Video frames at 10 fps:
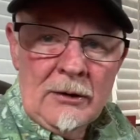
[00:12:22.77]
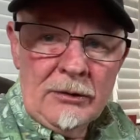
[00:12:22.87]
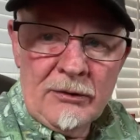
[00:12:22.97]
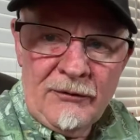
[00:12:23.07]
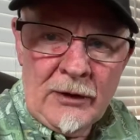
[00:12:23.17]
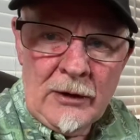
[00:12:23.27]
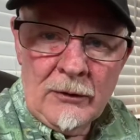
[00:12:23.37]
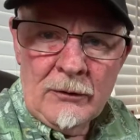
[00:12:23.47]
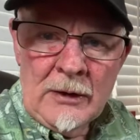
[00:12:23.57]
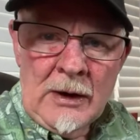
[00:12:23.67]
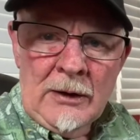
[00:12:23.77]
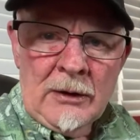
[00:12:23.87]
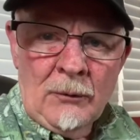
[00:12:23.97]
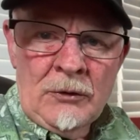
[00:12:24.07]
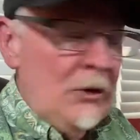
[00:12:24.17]
the video.
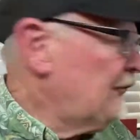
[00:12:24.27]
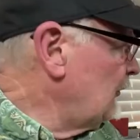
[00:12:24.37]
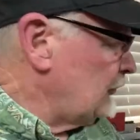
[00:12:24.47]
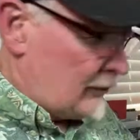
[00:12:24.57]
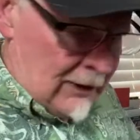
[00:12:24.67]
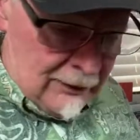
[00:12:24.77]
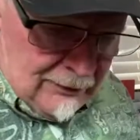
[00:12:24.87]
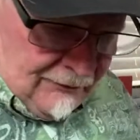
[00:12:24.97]
Now, when you first get, in